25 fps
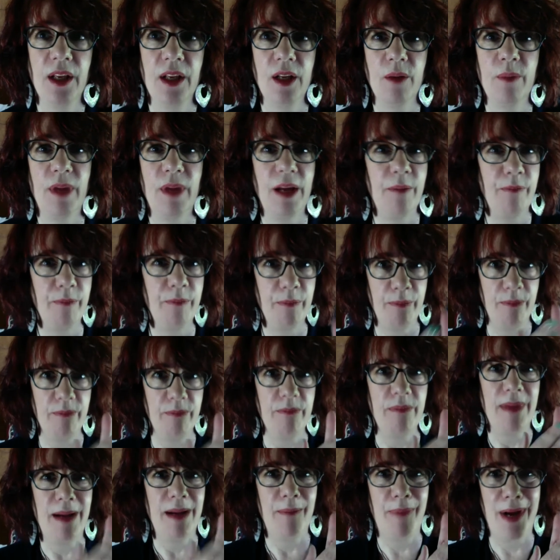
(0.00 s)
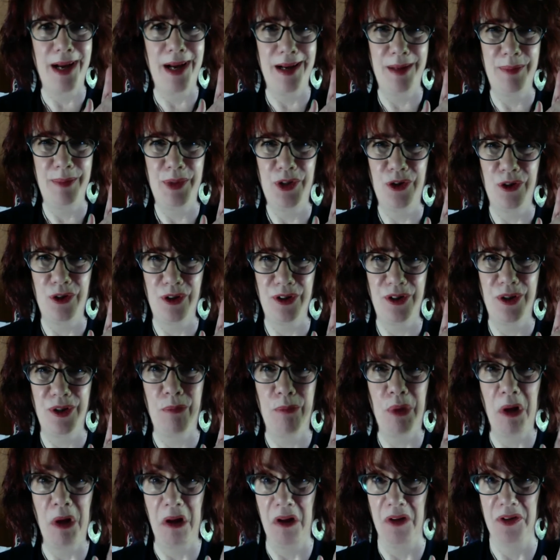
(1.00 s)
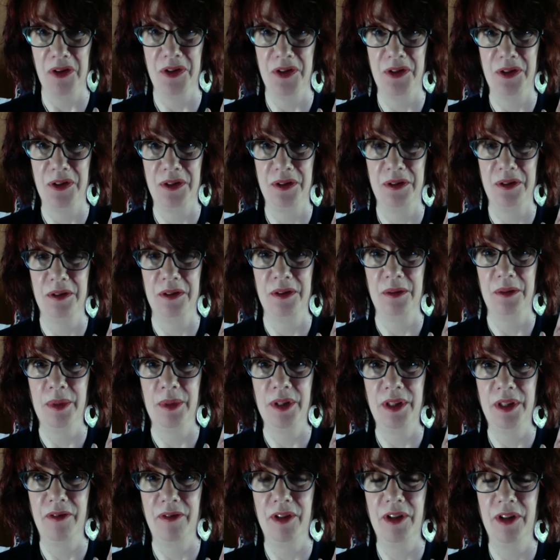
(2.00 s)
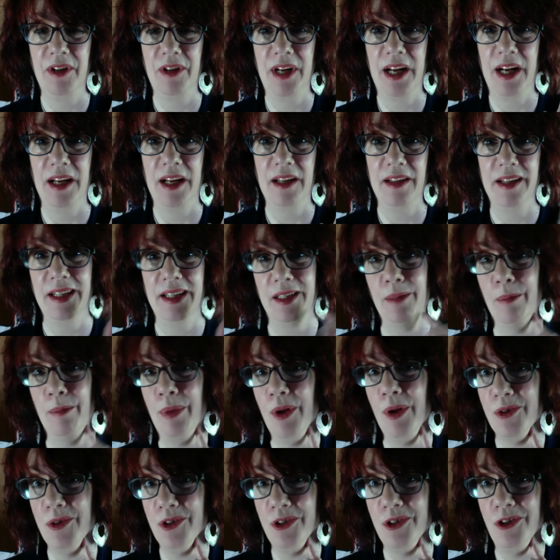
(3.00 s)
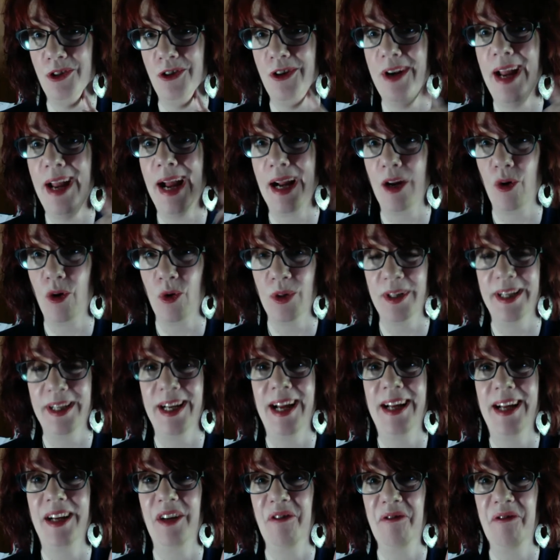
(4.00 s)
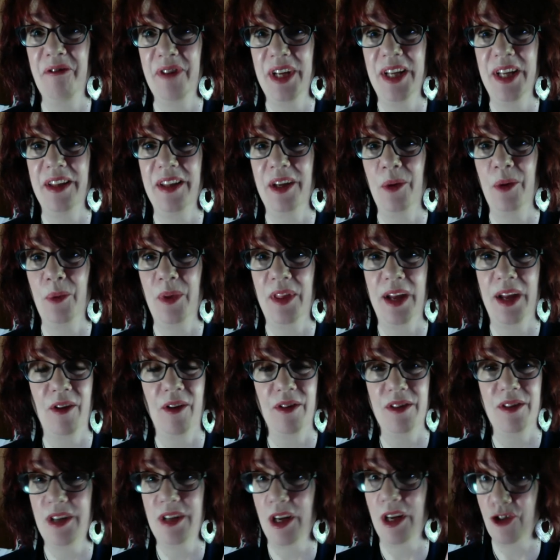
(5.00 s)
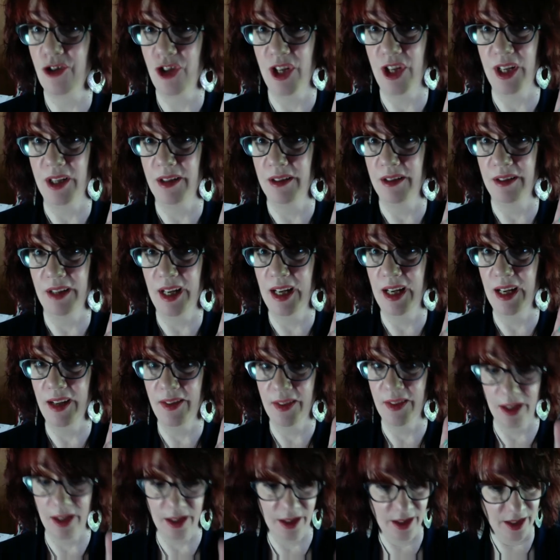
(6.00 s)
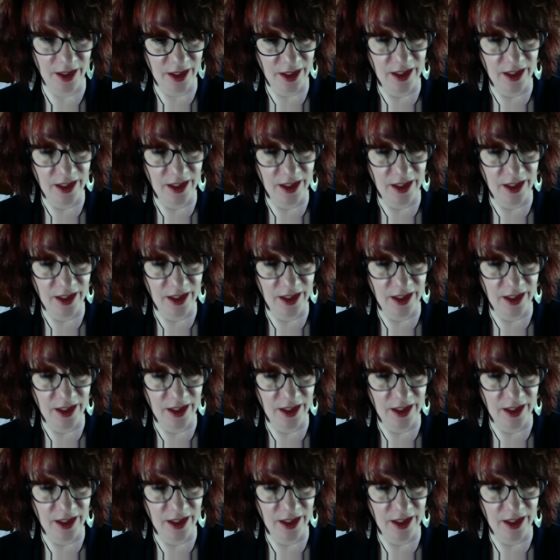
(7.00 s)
my palm started to pulse, believe it or not, like the pulse in your neck, only I could feel it without touching anything.